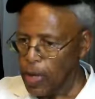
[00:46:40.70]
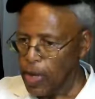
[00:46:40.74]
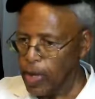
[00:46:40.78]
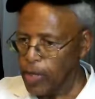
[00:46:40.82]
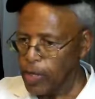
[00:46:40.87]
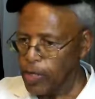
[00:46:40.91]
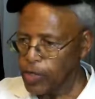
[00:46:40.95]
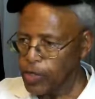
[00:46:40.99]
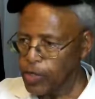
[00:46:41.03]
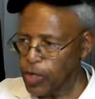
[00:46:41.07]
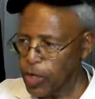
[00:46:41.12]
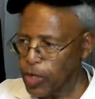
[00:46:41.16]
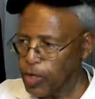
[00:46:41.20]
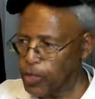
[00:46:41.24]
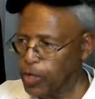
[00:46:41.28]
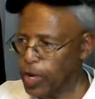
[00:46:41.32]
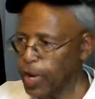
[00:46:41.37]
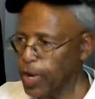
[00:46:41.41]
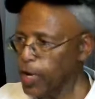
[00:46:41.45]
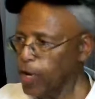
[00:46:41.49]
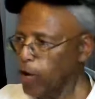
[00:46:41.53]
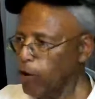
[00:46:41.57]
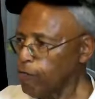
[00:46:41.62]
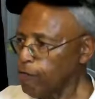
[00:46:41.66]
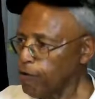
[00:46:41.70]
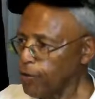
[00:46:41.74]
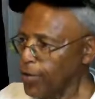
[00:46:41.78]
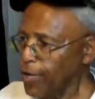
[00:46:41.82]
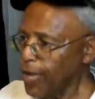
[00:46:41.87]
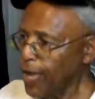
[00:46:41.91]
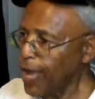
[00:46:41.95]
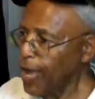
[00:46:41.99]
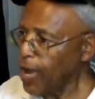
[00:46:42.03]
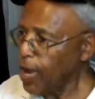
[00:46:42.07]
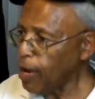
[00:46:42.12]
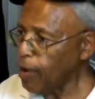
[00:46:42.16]
And he says, I
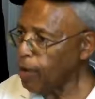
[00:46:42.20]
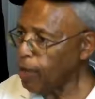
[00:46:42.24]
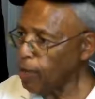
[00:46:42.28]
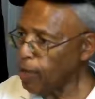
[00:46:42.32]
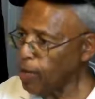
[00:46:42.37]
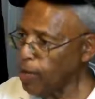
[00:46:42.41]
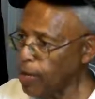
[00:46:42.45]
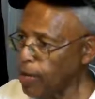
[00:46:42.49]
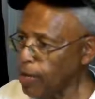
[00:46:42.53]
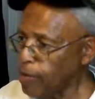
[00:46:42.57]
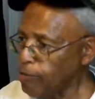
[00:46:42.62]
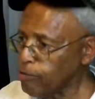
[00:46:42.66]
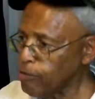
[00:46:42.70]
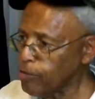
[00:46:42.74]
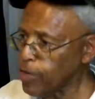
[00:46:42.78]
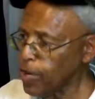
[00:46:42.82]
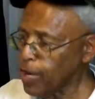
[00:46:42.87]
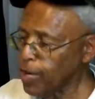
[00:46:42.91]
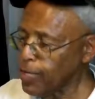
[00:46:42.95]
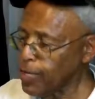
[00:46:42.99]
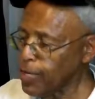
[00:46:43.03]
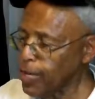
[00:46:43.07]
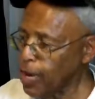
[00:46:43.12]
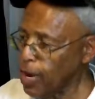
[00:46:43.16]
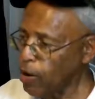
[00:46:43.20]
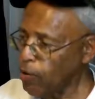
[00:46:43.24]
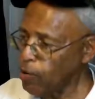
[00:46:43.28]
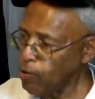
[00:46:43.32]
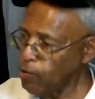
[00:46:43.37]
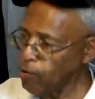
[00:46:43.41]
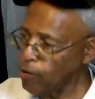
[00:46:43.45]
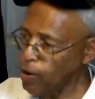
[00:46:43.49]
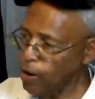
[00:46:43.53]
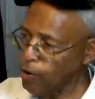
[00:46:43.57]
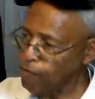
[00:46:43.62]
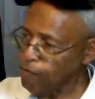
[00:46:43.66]
overcame and sat down
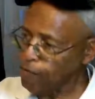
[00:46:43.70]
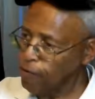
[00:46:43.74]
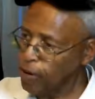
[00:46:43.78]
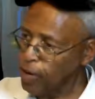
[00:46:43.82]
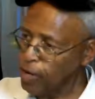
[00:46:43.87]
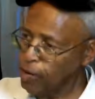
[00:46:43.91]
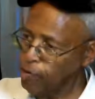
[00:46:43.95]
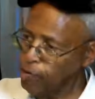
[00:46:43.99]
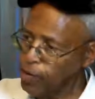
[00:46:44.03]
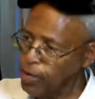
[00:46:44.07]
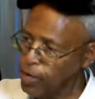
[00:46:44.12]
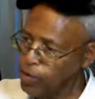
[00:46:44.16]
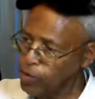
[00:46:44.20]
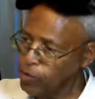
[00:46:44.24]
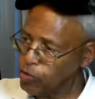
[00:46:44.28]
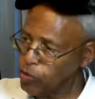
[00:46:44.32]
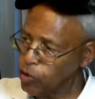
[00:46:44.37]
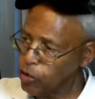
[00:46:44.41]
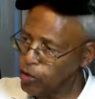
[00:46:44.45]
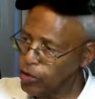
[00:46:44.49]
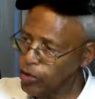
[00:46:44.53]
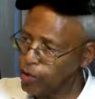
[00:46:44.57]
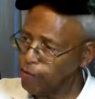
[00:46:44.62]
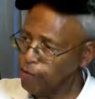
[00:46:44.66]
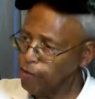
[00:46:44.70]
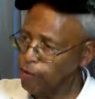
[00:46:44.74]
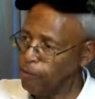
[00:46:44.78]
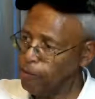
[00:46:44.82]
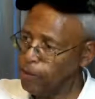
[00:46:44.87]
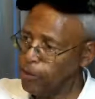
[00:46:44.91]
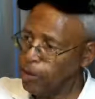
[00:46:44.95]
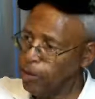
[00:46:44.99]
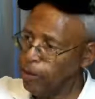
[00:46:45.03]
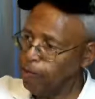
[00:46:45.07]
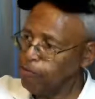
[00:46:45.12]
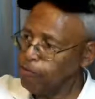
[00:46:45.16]
with my Father in his throne, therefore
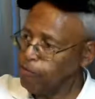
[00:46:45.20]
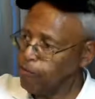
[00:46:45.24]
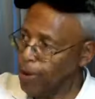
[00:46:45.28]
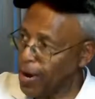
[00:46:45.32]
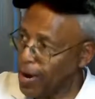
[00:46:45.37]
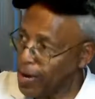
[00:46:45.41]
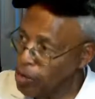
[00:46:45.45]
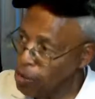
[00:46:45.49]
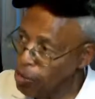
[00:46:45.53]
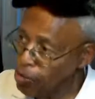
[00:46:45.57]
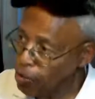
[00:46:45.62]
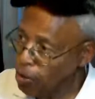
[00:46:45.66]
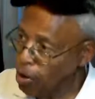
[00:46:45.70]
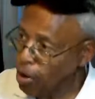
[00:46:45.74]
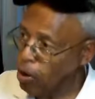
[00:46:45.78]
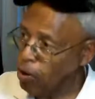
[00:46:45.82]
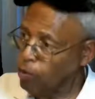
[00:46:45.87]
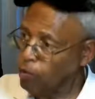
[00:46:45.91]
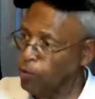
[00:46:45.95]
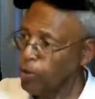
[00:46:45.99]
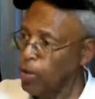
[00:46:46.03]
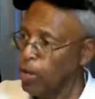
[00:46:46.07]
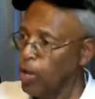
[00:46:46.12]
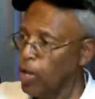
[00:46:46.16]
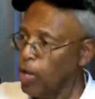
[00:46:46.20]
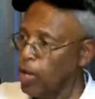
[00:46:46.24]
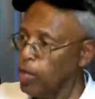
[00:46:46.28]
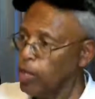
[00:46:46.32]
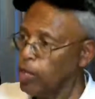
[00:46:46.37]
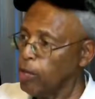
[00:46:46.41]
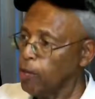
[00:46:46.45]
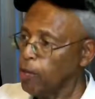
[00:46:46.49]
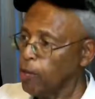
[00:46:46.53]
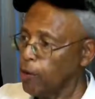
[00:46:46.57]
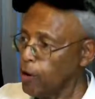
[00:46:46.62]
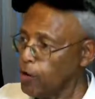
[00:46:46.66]
becomes my throne.
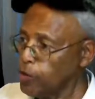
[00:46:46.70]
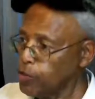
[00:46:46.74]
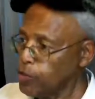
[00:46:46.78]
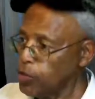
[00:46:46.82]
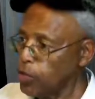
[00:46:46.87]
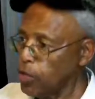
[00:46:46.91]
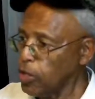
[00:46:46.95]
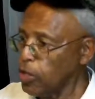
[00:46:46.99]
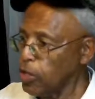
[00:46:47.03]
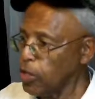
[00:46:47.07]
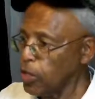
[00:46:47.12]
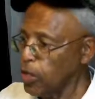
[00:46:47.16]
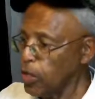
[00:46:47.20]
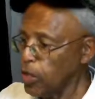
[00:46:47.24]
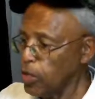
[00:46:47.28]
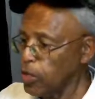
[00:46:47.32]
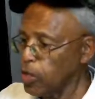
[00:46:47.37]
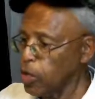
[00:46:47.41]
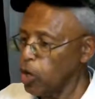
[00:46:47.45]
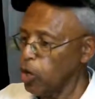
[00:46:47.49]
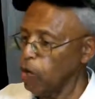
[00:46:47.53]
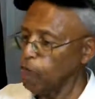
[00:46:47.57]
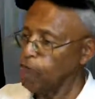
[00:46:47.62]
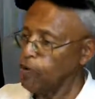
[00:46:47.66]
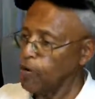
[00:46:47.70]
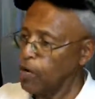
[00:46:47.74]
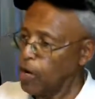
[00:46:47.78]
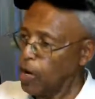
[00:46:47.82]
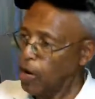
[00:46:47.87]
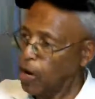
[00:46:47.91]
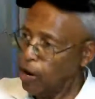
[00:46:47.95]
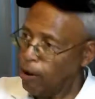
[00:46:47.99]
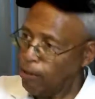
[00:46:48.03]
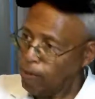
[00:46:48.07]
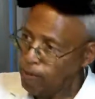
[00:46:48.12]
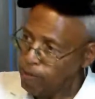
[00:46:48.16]
The person that
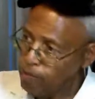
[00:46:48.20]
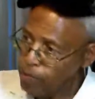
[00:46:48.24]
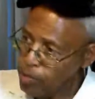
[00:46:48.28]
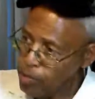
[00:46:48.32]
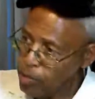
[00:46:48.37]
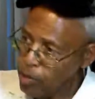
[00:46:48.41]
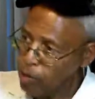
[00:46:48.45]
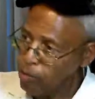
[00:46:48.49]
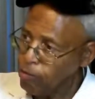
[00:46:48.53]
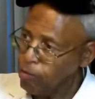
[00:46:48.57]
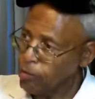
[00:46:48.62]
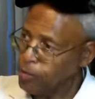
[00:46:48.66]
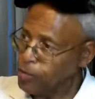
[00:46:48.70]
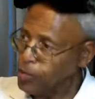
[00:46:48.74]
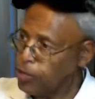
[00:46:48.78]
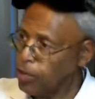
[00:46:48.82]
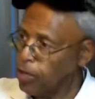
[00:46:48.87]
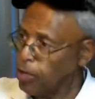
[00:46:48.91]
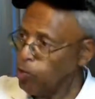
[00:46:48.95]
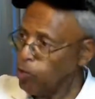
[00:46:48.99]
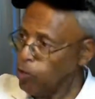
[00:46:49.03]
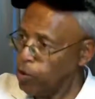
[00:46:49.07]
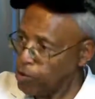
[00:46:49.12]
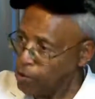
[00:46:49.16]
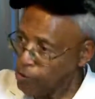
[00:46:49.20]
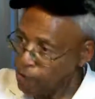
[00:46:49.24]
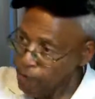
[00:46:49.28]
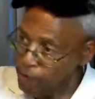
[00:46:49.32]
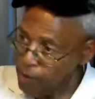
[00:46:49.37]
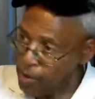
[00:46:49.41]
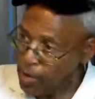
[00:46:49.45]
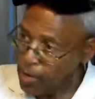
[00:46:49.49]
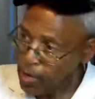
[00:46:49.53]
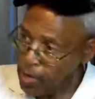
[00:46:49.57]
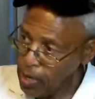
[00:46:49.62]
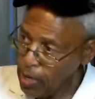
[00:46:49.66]
overcomes will sit with
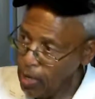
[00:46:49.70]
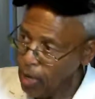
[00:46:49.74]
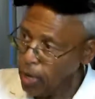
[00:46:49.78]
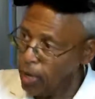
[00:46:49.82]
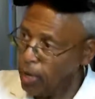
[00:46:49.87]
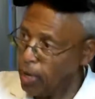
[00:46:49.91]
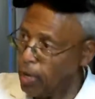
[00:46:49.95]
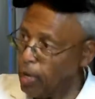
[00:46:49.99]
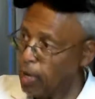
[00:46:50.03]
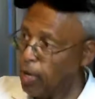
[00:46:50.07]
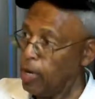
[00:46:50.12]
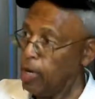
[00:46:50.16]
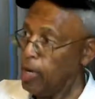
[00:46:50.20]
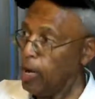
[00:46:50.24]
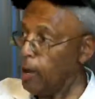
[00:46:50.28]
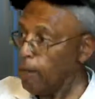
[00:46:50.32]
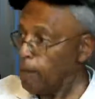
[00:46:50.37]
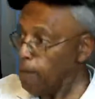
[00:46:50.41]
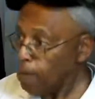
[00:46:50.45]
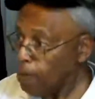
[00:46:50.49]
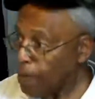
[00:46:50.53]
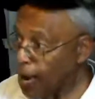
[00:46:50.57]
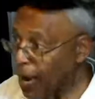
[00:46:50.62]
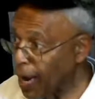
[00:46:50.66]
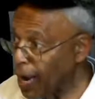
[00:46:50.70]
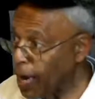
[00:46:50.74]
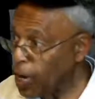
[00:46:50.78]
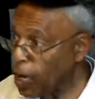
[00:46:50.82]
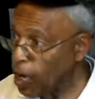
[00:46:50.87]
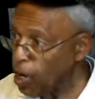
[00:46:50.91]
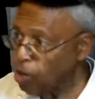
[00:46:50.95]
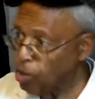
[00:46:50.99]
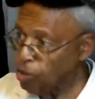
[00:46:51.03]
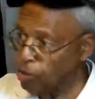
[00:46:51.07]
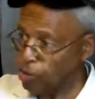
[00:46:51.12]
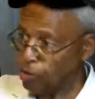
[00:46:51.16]
me in my
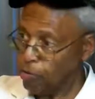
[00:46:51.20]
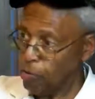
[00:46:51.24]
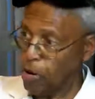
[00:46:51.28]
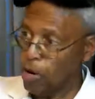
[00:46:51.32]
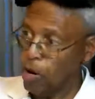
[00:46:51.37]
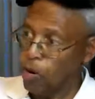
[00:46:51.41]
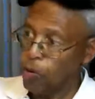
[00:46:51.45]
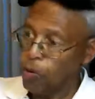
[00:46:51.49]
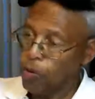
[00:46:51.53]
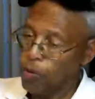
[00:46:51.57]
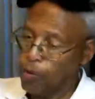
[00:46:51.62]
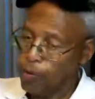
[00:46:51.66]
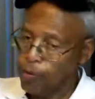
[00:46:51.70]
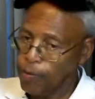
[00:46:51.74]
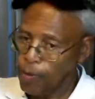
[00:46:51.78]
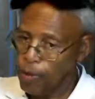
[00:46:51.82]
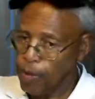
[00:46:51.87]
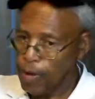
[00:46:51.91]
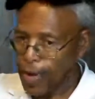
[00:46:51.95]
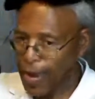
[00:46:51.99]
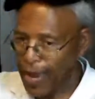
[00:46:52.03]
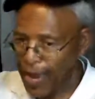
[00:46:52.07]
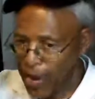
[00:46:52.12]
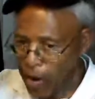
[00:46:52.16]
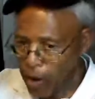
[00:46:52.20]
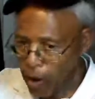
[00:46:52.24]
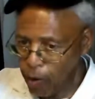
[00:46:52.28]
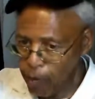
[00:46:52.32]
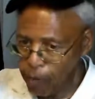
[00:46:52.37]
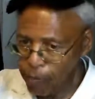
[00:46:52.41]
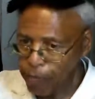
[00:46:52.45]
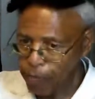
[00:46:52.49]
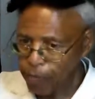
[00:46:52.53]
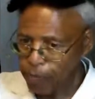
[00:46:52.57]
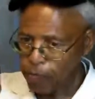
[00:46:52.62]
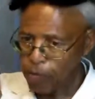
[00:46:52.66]
throne. Now,
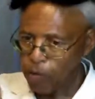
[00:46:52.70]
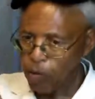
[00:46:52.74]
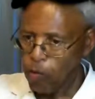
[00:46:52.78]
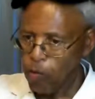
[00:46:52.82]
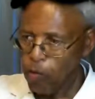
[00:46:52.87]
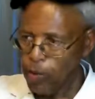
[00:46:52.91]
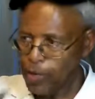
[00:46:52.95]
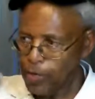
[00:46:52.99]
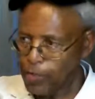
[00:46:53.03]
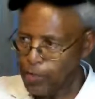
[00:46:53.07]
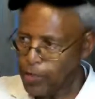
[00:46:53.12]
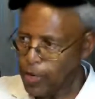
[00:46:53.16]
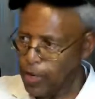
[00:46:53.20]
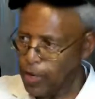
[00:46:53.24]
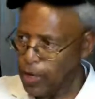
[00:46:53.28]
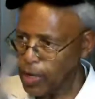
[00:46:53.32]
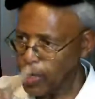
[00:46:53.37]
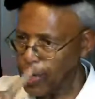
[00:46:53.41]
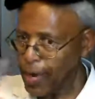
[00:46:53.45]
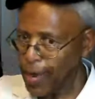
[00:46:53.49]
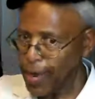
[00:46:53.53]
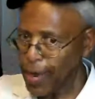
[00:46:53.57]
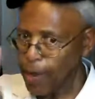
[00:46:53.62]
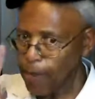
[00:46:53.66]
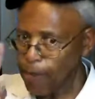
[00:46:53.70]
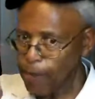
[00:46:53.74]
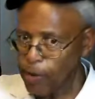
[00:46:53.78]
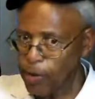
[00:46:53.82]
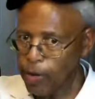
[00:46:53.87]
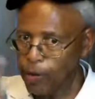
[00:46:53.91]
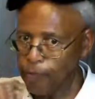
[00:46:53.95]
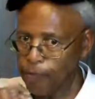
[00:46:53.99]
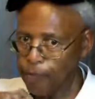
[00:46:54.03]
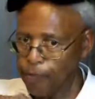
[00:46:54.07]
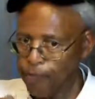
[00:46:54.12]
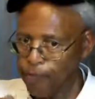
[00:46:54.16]
when is that going to happen?